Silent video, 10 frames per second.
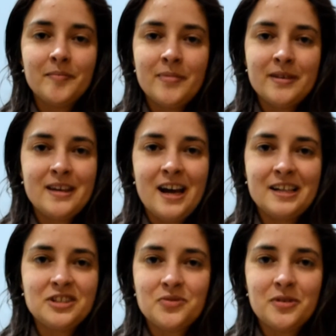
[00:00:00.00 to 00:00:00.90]
But yeah,
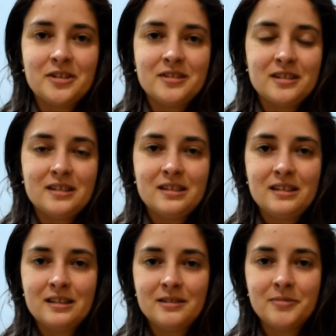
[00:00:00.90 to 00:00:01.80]
I just wanted to
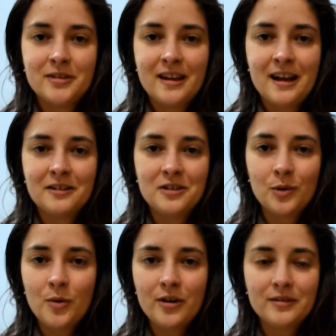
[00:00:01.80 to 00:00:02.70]
put that out to
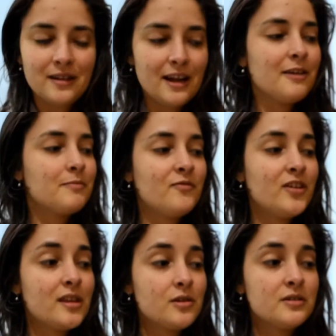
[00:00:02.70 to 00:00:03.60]
the world that I'm
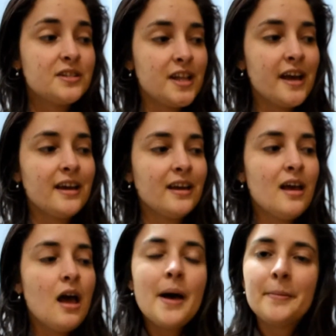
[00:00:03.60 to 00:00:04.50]
feeling good today,
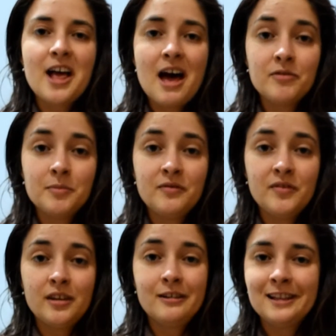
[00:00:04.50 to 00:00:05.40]
but I haven't been
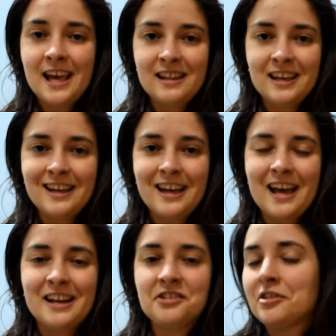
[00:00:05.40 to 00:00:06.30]
feeling good lately,
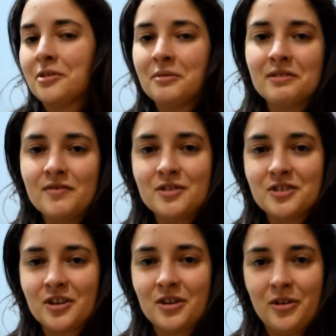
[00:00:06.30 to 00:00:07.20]
and I don't know what the
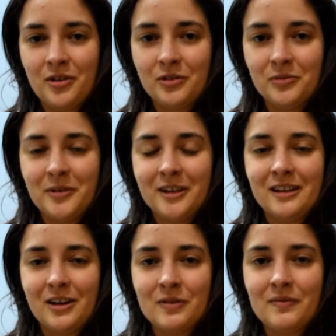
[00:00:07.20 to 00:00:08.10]
future's gonna hold,
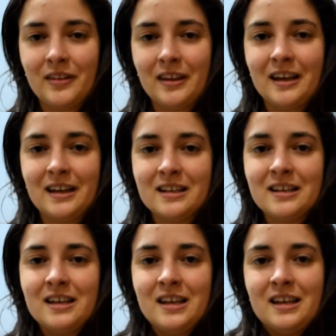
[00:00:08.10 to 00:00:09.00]
but hopefully
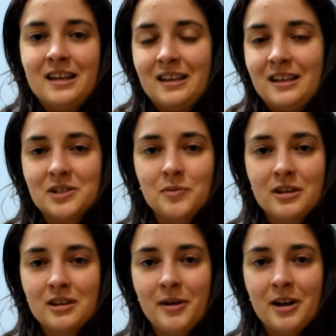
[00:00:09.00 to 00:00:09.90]
it's
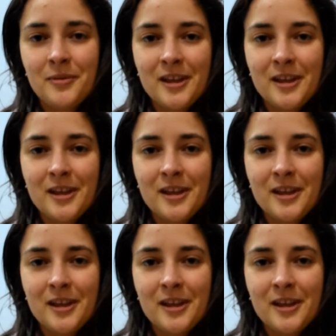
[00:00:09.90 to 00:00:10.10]
one of the better